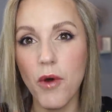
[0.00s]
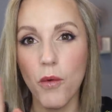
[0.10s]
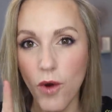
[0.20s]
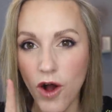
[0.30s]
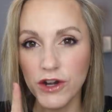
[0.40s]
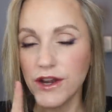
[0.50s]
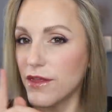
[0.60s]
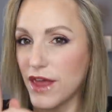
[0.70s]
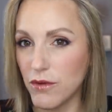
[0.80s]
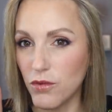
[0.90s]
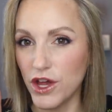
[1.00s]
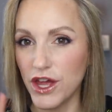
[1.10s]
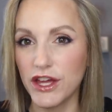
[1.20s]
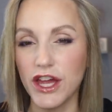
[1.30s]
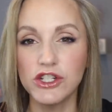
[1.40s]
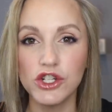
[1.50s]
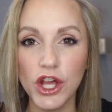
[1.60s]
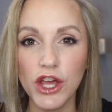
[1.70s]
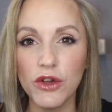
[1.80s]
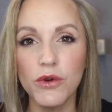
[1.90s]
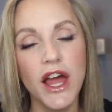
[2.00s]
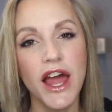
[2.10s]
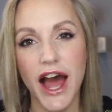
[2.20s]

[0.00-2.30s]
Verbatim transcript: One, they work, and two,